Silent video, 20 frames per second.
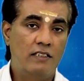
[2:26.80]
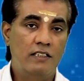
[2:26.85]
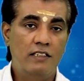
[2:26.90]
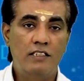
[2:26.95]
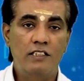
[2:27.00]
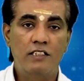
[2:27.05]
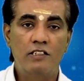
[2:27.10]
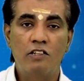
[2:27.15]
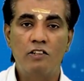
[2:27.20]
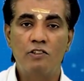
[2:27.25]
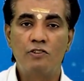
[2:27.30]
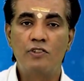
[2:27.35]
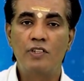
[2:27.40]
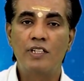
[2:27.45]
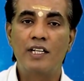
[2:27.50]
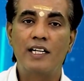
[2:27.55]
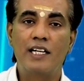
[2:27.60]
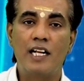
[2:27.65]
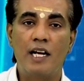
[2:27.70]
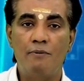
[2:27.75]
this is also
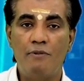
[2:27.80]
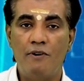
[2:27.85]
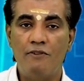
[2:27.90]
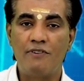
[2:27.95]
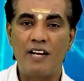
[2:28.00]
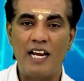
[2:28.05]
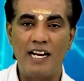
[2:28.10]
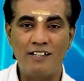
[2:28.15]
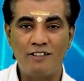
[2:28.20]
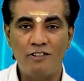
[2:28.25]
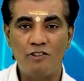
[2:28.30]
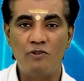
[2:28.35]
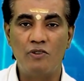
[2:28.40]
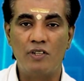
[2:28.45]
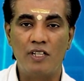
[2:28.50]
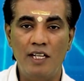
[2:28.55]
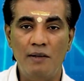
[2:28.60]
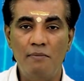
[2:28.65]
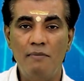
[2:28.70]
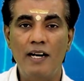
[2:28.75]
a type of cancer
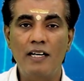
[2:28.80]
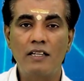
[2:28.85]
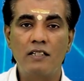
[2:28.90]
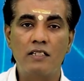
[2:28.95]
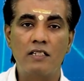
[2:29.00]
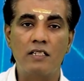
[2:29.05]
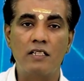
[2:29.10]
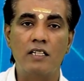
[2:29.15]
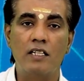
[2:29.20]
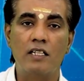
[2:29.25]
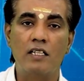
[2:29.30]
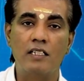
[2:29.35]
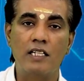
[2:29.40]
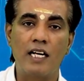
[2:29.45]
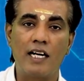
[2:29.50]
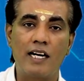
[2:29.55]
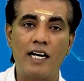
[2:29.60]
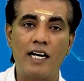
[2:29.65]
only, but a